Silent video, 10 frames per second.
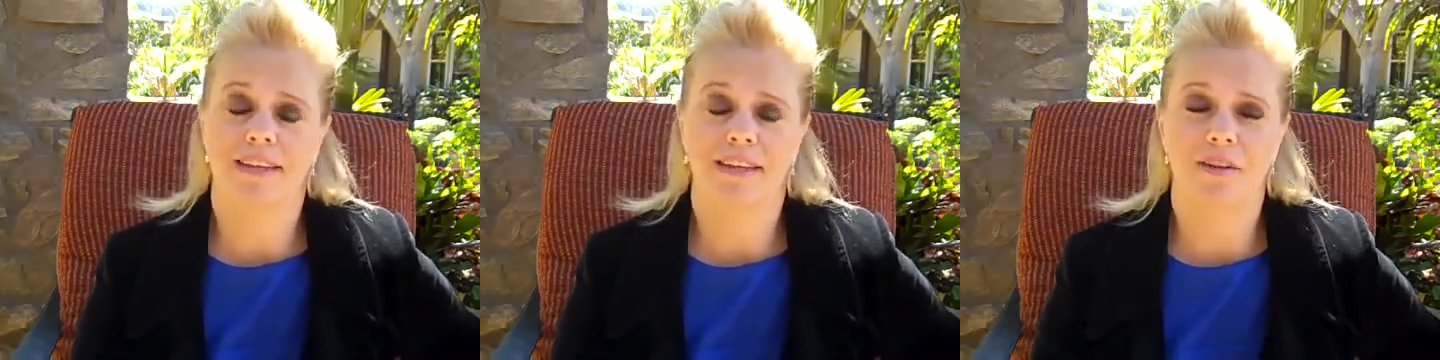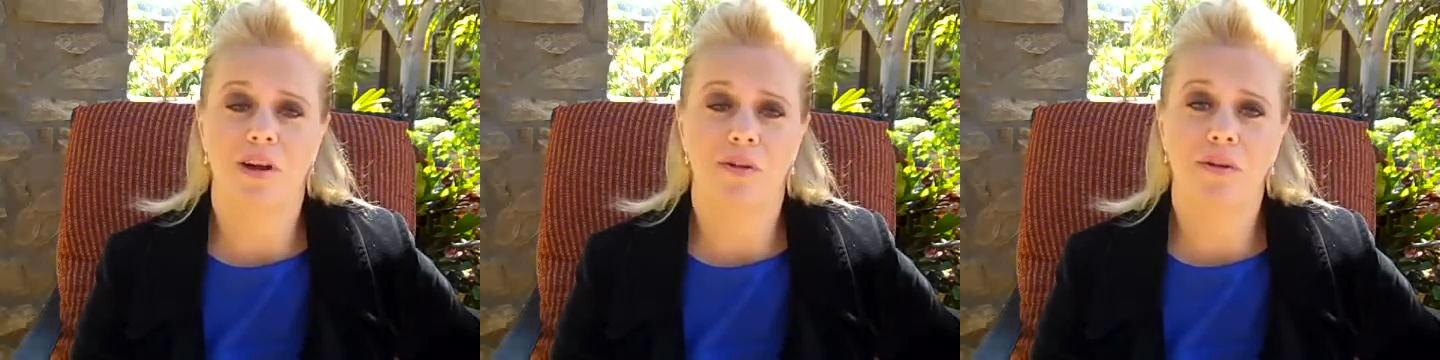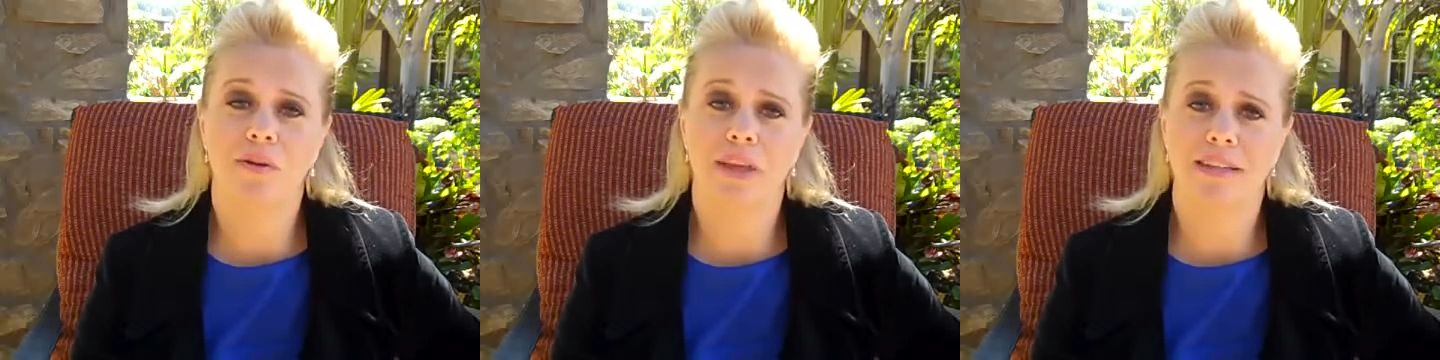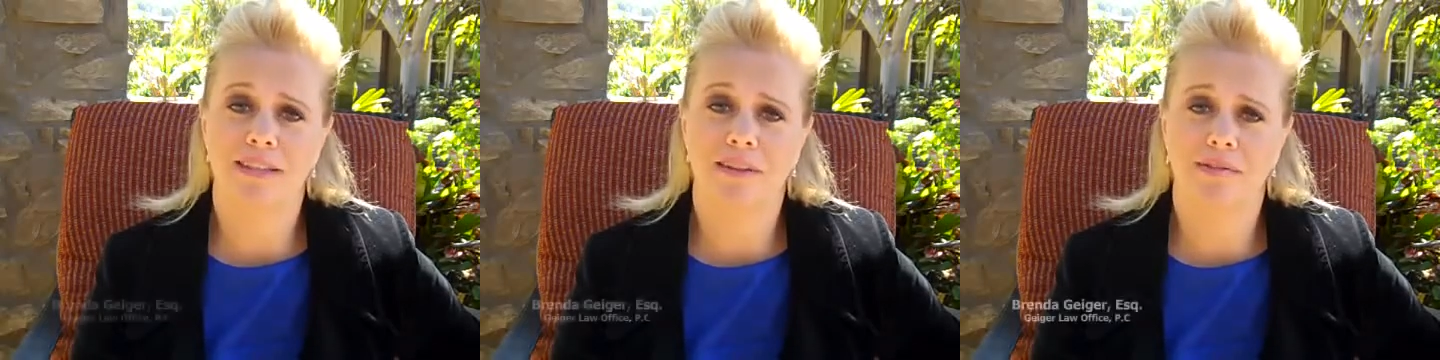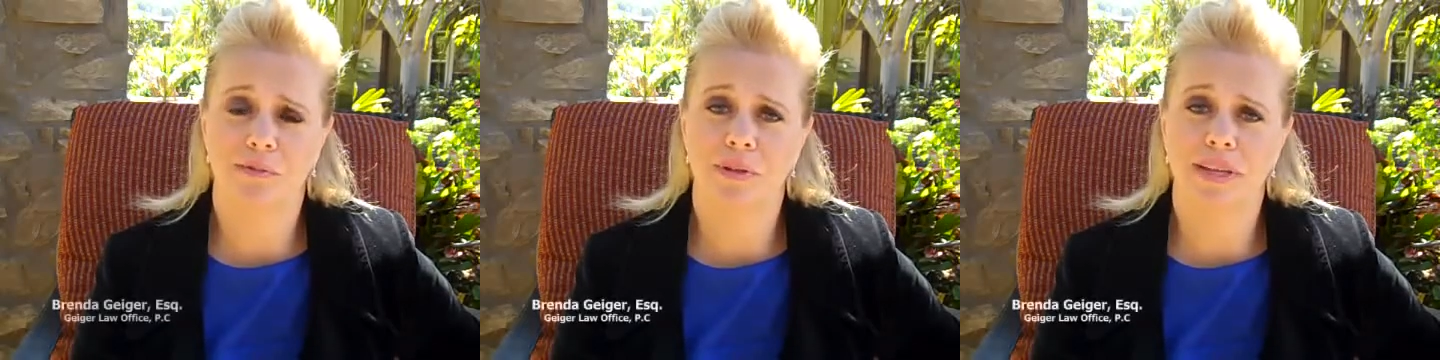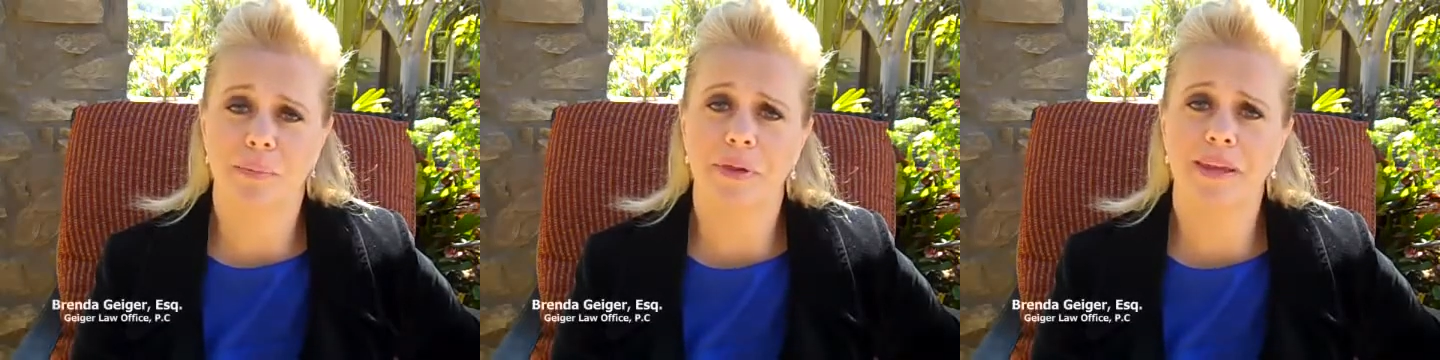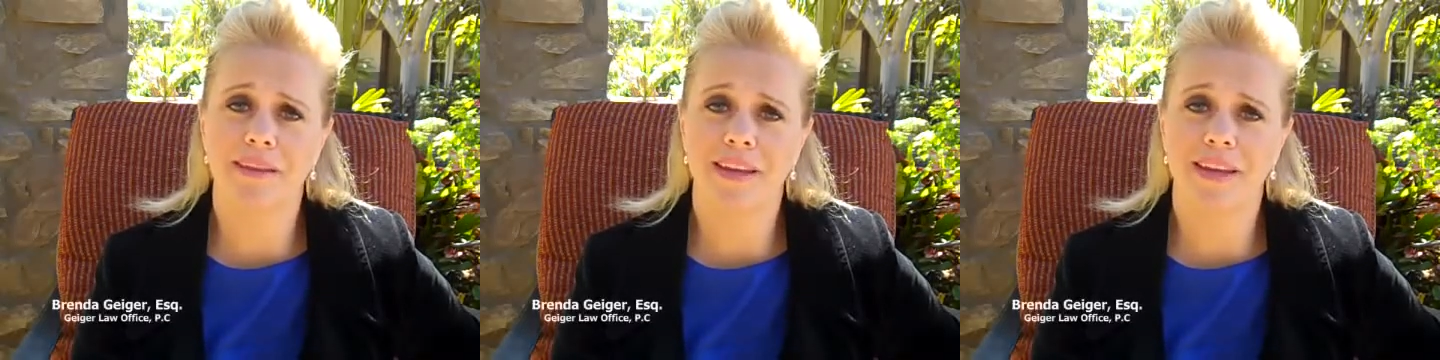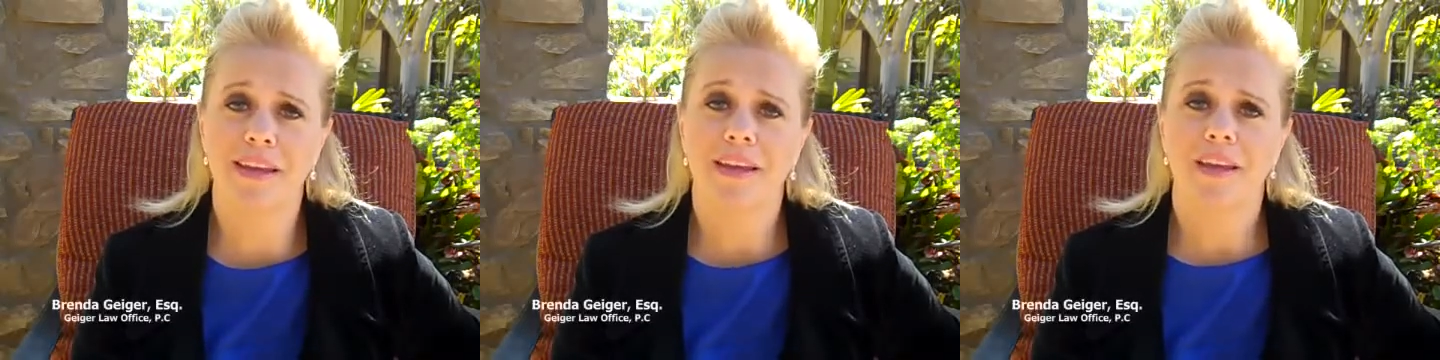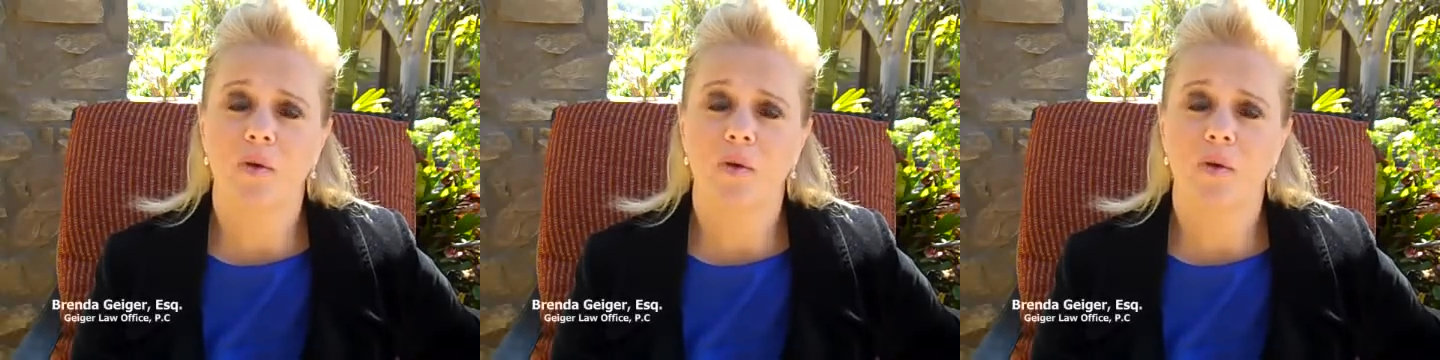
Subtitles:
and although that sounds really appealing,